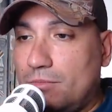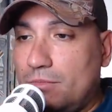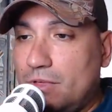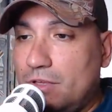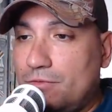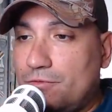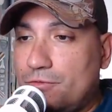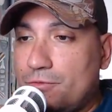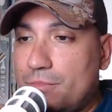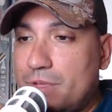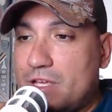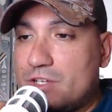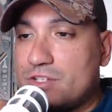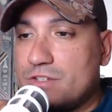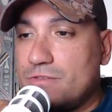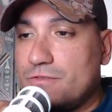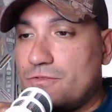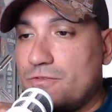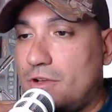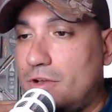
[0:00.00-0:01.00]

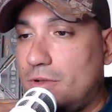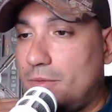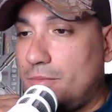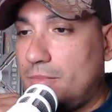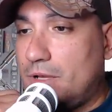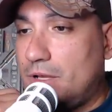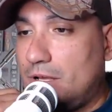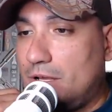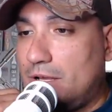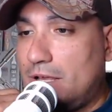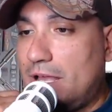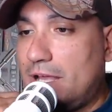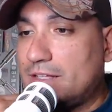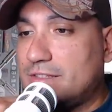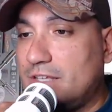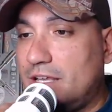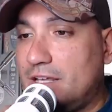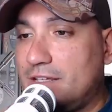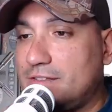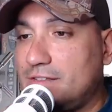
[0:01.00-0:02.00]
information from
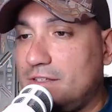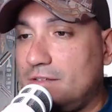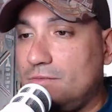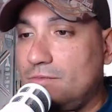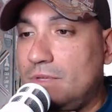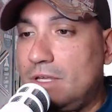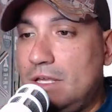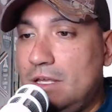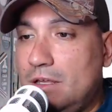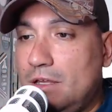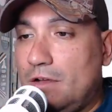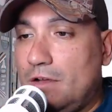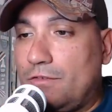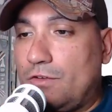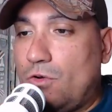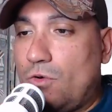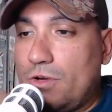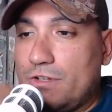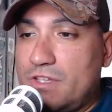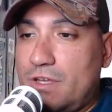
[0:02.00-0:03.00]
XS, and of
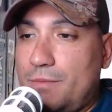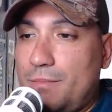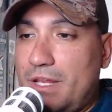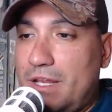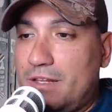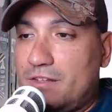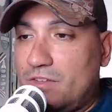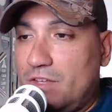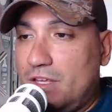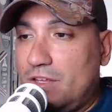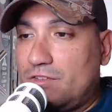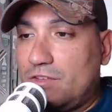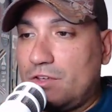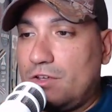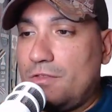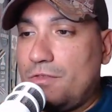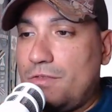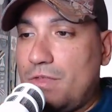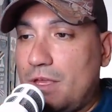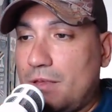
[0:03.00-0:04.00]
course, I mean it's a
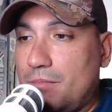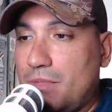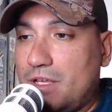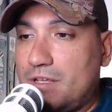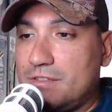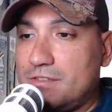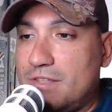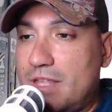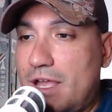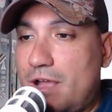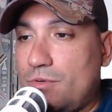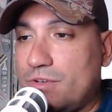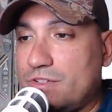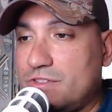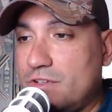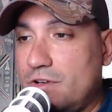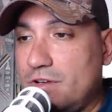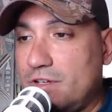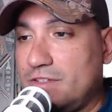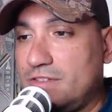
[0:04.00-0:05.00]
good thing because now we're
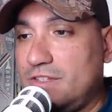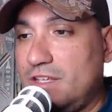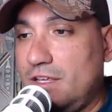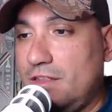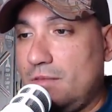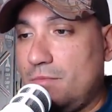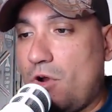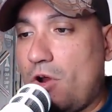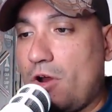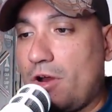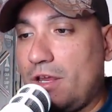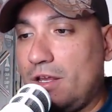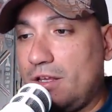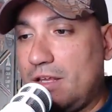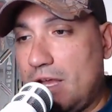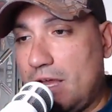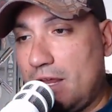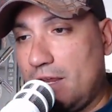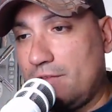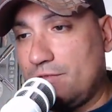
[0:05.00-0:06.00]
starting to see the market
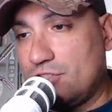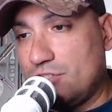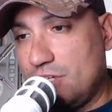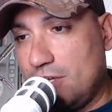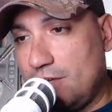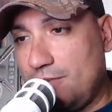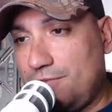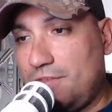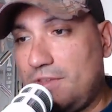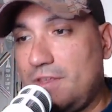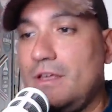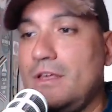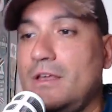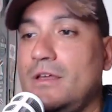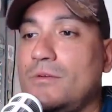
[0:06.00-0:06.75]
kind of shift.